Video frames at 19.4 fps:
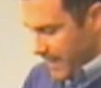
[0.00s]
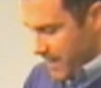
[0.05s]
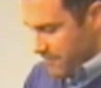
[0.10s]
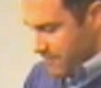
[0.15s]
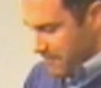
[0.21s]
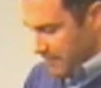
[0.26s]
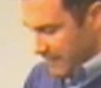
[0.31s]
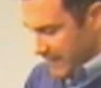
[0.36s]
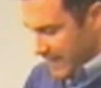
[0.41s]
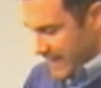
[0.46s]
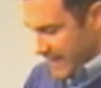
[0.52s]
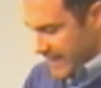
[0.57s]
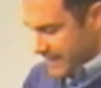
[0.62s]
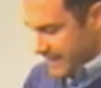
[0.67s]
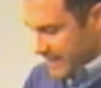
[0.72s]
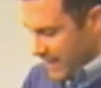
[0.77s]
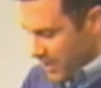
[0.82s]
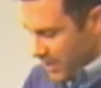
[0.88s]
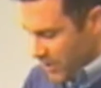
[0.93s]
He
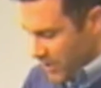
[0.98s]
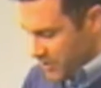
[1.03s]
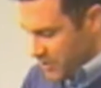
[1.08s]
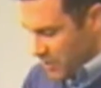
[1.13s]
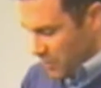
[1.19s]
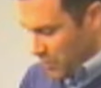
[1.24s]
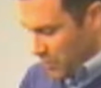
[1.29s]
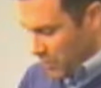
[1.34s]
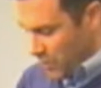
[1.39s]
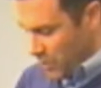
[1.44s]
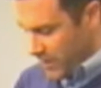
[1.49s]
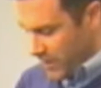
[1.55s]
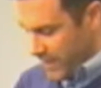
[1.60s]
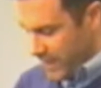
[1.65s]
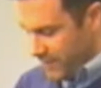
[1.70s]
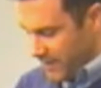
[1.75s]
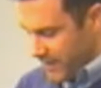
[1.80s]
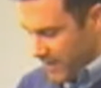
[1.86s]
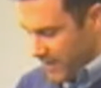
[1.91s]
replied, I heard you
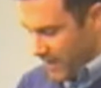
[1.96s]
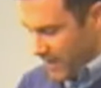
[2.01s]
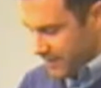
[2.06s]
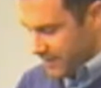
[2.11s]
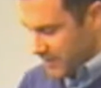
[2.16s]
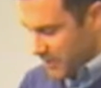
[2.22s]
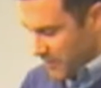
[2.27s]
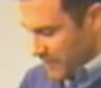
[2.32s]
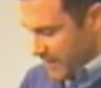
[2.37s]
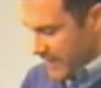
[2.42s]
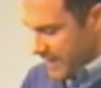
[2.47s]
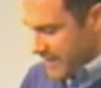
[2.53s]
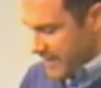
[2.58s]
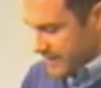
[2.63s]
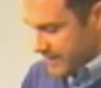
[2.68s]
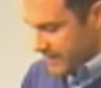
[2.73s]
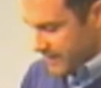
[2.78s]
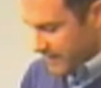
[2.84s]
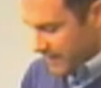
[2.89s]
walking in the garden, so I
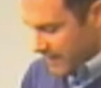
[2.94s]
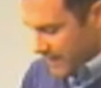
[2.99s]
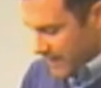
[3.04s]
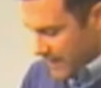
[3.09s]
hid,